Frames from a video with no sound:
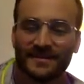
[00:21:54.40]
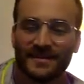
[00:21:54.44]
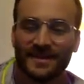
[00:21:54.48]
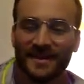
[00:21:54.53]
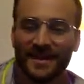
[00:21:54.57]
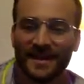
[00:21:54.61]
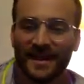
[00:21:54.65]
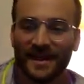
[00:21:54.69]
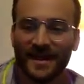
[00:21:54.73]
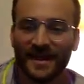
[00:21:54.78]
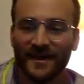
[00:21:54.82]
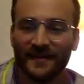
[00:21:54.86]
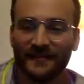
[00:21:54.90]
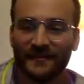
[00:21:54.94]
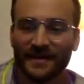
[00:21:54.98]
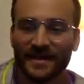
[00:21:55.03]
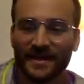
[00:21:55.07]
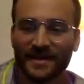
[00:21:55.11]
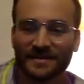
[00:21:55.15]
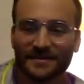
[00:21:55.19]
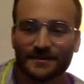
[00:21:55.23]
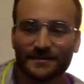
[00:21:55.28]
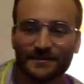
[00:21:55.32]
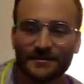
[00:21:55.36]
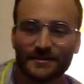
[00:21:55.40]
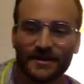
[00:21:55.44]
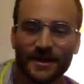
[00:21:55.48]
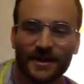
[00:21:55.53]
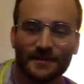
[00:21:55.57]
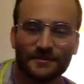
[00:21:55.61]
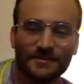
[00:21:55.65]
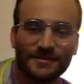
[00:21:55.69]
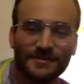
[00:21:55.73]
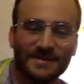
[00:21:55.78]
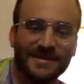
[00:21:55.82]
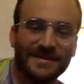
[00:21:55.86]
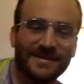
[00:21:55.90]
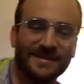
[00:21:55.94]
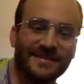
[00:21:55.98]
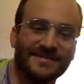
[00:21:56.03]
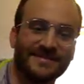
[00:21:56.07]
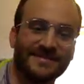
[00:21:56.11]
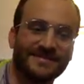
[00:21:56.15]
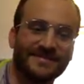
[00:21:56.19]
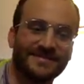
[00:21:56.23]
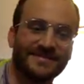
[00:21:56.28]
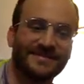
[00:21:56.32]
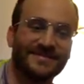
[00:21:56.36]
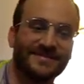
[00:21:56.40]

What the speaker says: Yeah, we got some drop D.